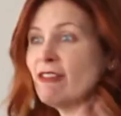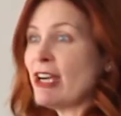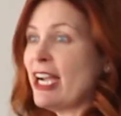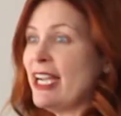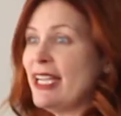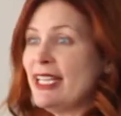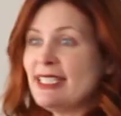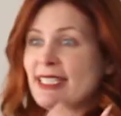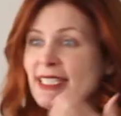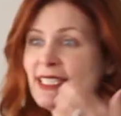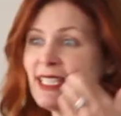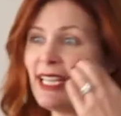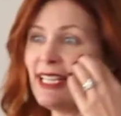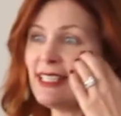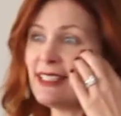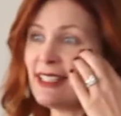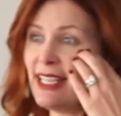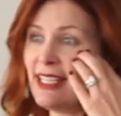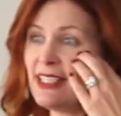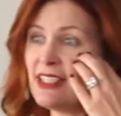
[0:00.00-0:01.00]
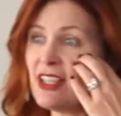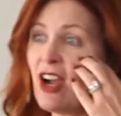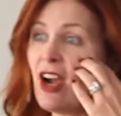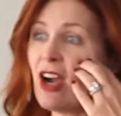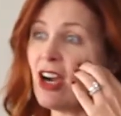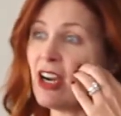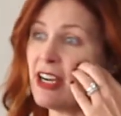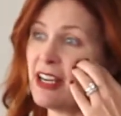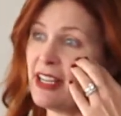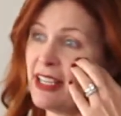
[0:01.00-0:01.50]
right? It's a
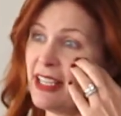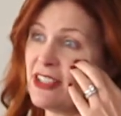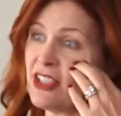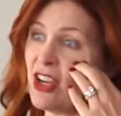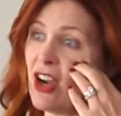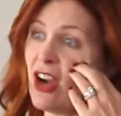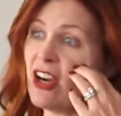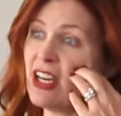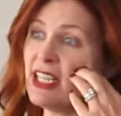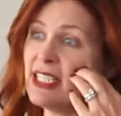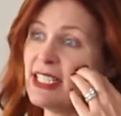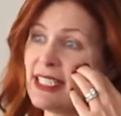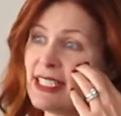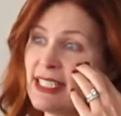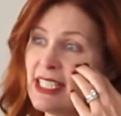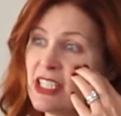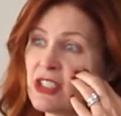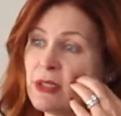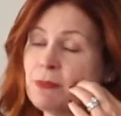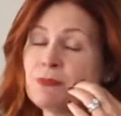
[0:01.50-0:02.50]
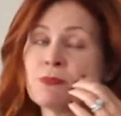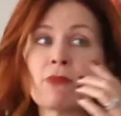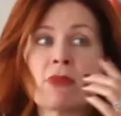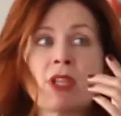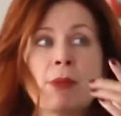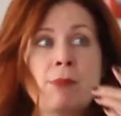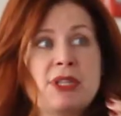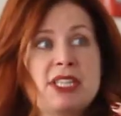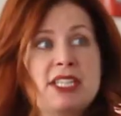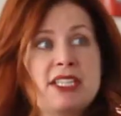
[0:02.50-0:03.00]
hard decision.
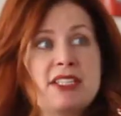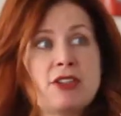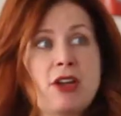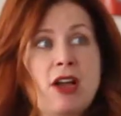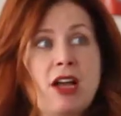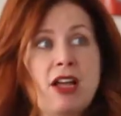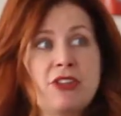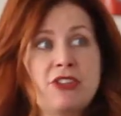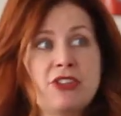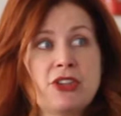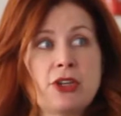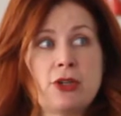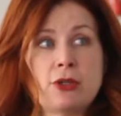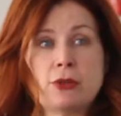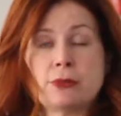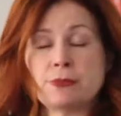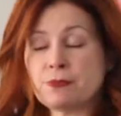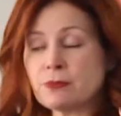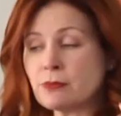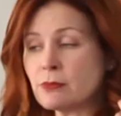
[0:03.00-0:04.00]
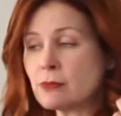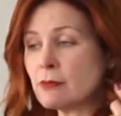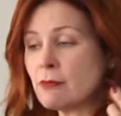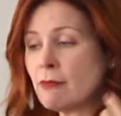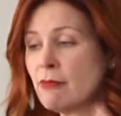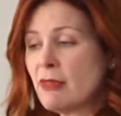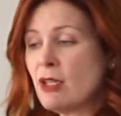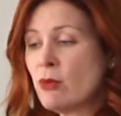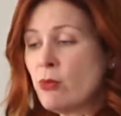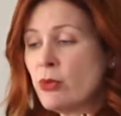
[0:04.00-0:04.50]
But this also
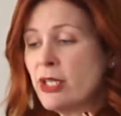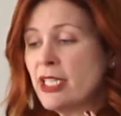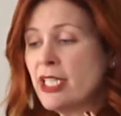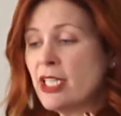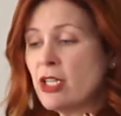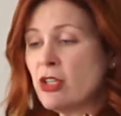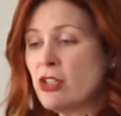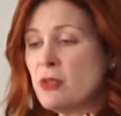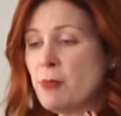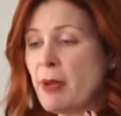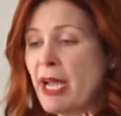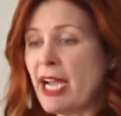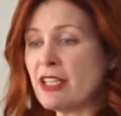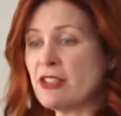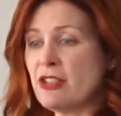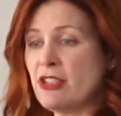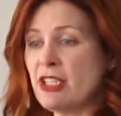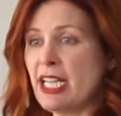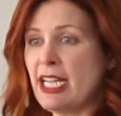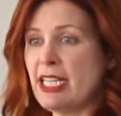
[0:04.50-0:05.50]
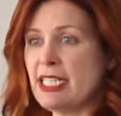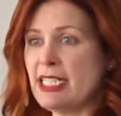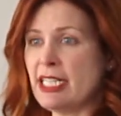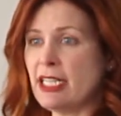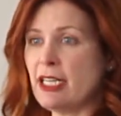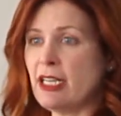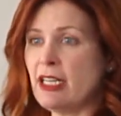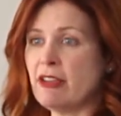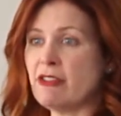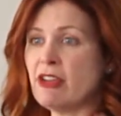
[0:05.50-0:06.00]
really goes back to the
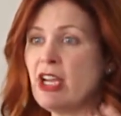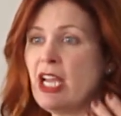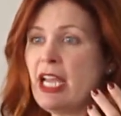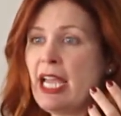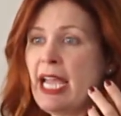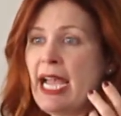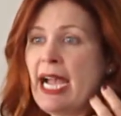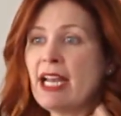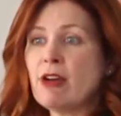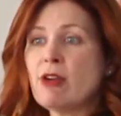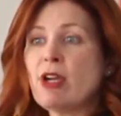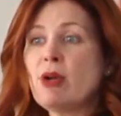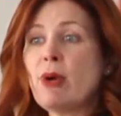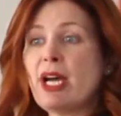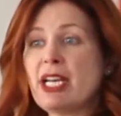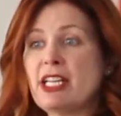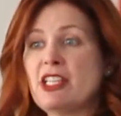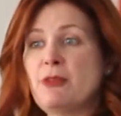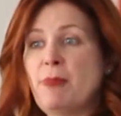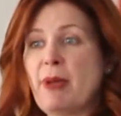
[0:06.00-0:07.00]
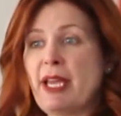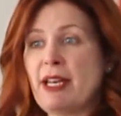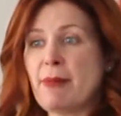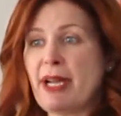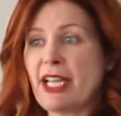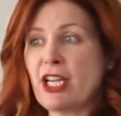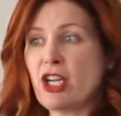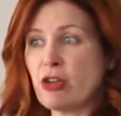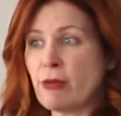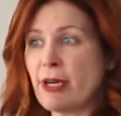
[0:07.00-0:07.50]
idea of, how do I want to spend
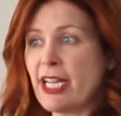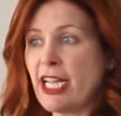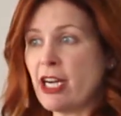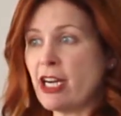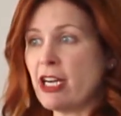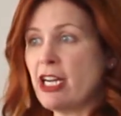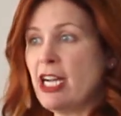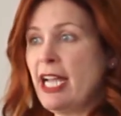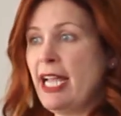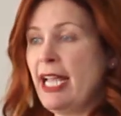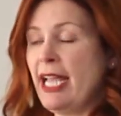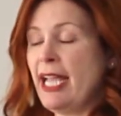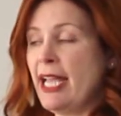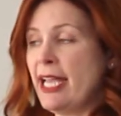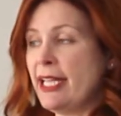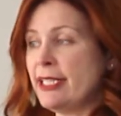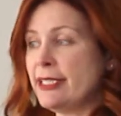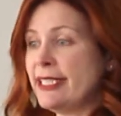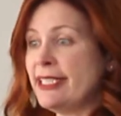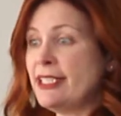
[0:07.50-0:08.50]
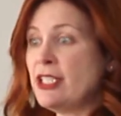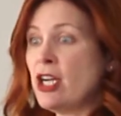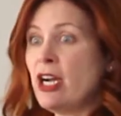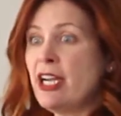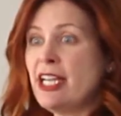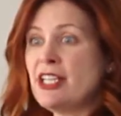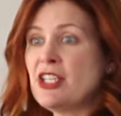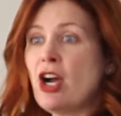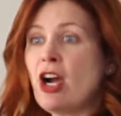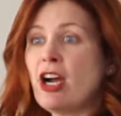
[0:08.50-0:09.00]
my career? And
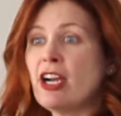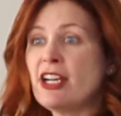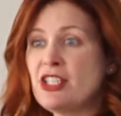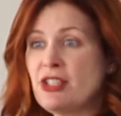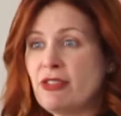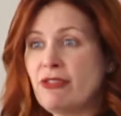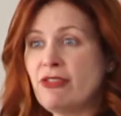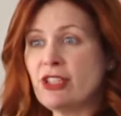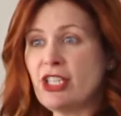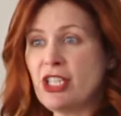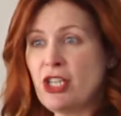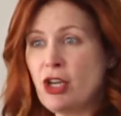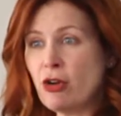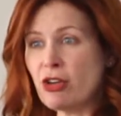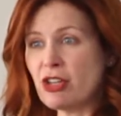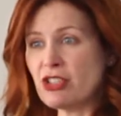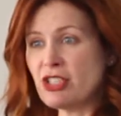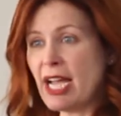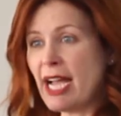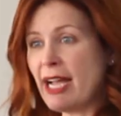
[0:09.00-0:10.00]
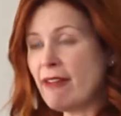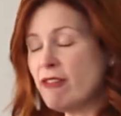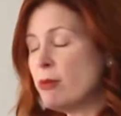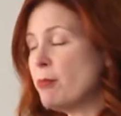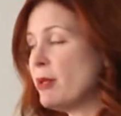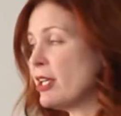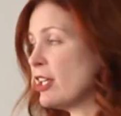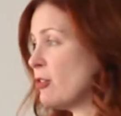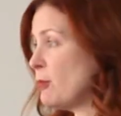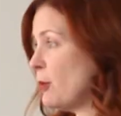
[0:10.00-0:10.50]
it's hard to fully know because you
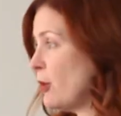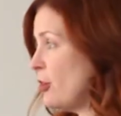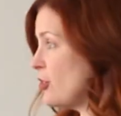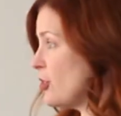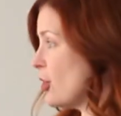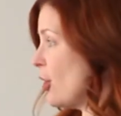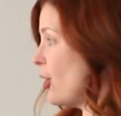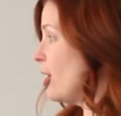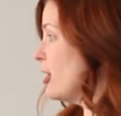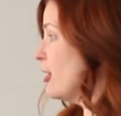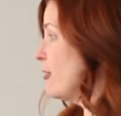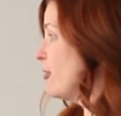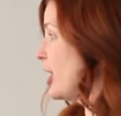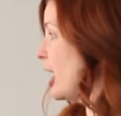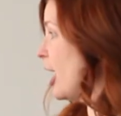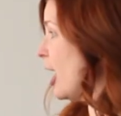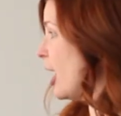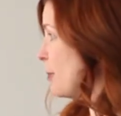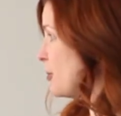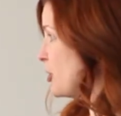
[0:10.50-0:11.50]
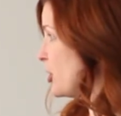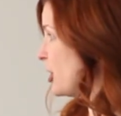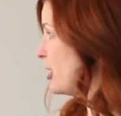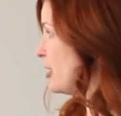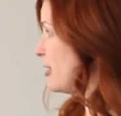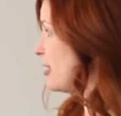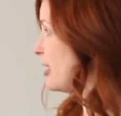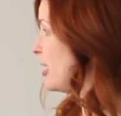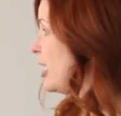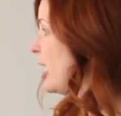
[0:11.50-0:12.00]
haven't been exposed to all of the
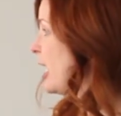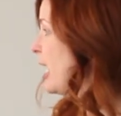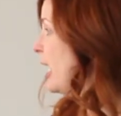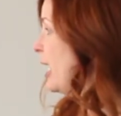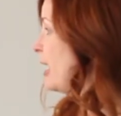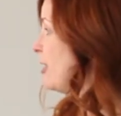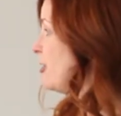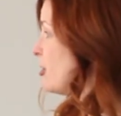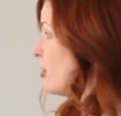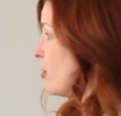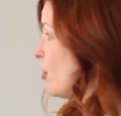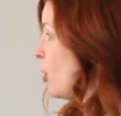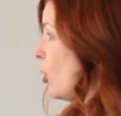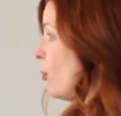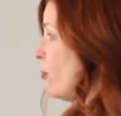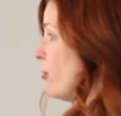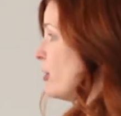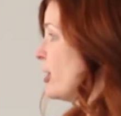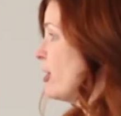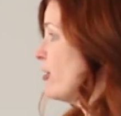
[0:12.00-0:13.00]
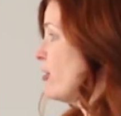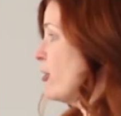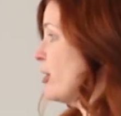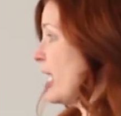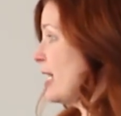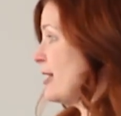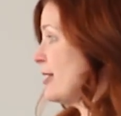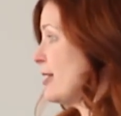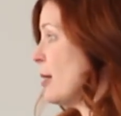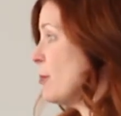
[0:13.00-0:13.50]
options, and so hopefully you
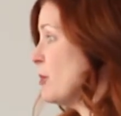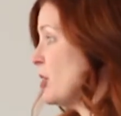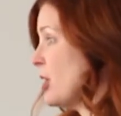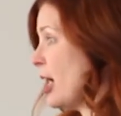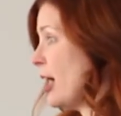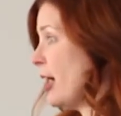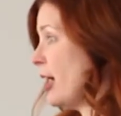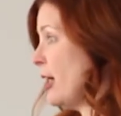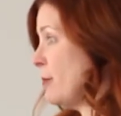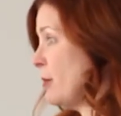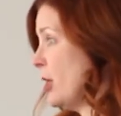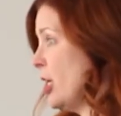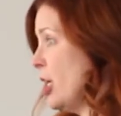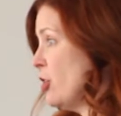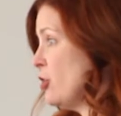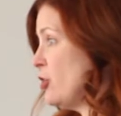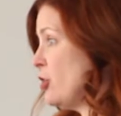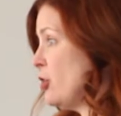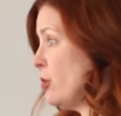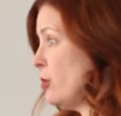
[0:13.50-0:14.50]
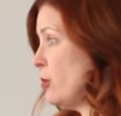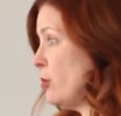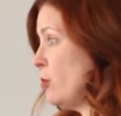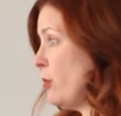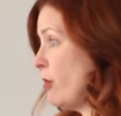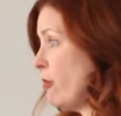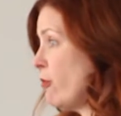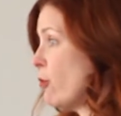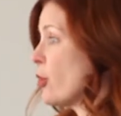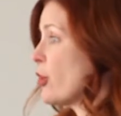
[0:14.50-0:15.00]
get some time to,
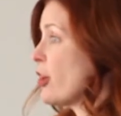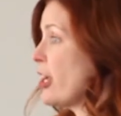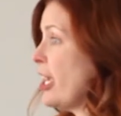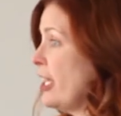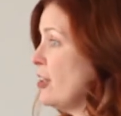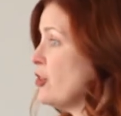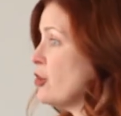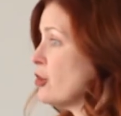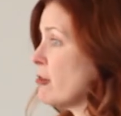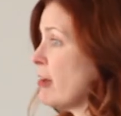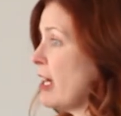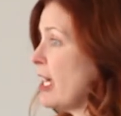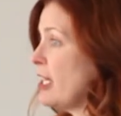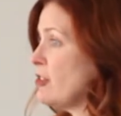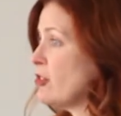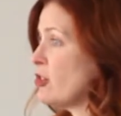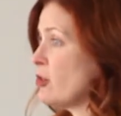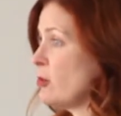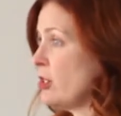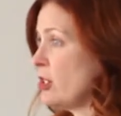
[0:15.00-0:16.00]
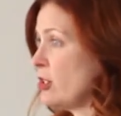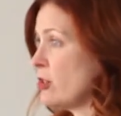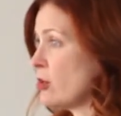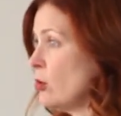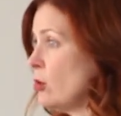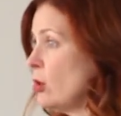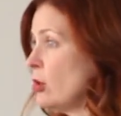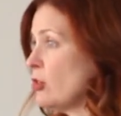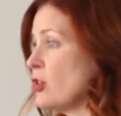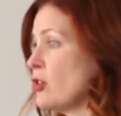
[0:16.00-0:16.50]
before you enter graduate
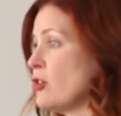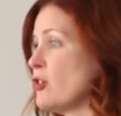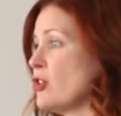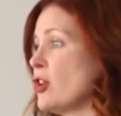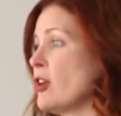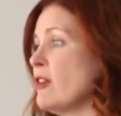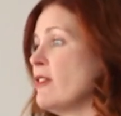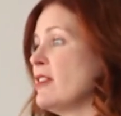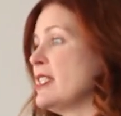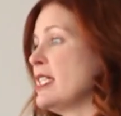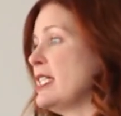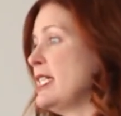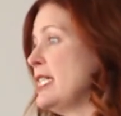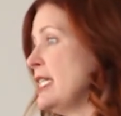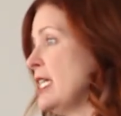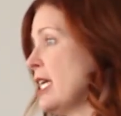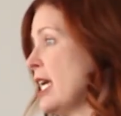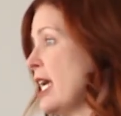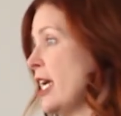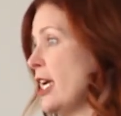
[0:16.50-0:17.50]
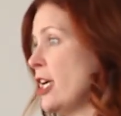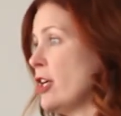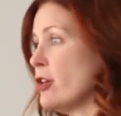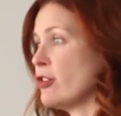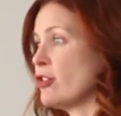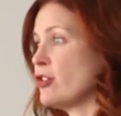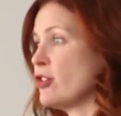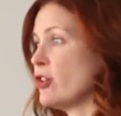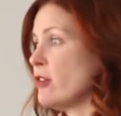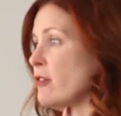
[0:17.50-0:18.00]
school, to serve as a TA
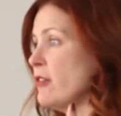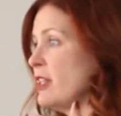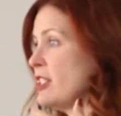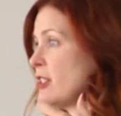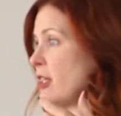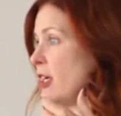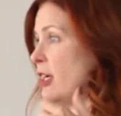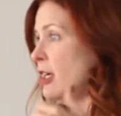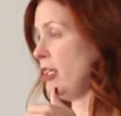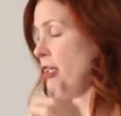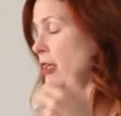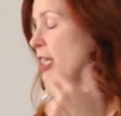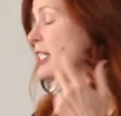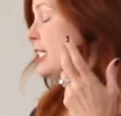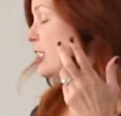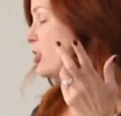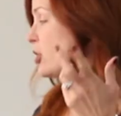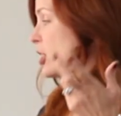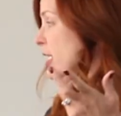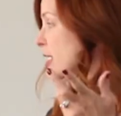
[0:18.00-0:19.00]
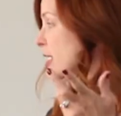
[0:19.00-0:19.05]
or serve as a teaching